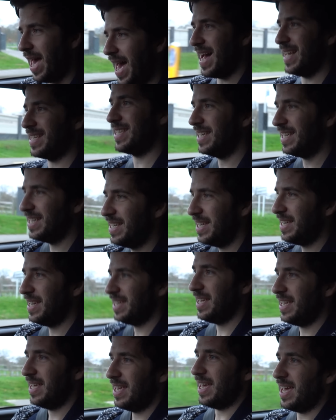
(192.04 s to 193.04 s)
had
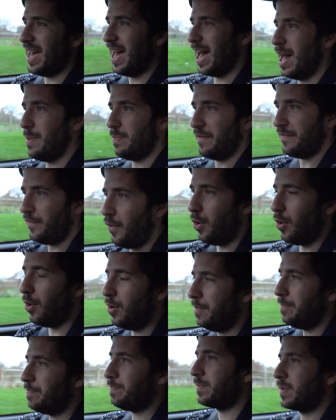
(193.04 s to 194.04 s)

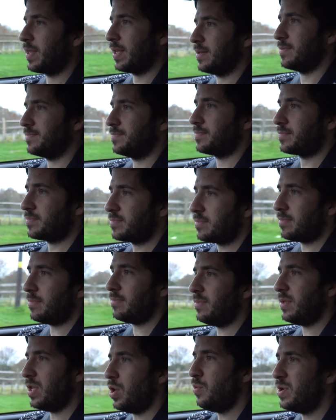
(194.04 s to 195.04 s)
before.
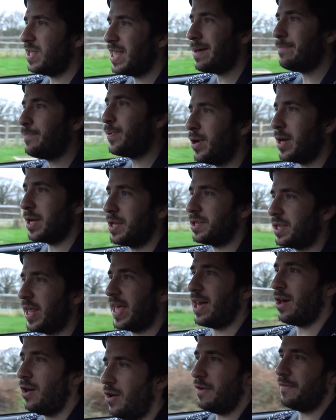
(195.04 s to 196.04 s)
We then put a
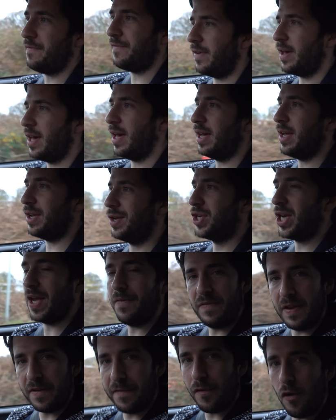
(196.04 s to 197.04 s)
set of Gen
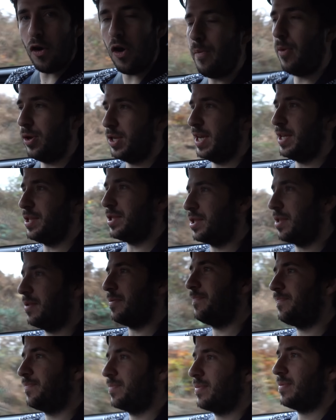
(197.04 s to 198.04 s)
V throttle bodies.
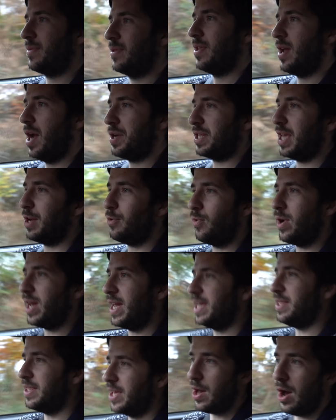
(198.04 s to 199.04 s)
I say
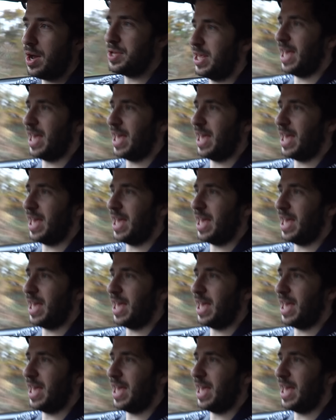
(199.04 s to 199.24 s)
we, the guys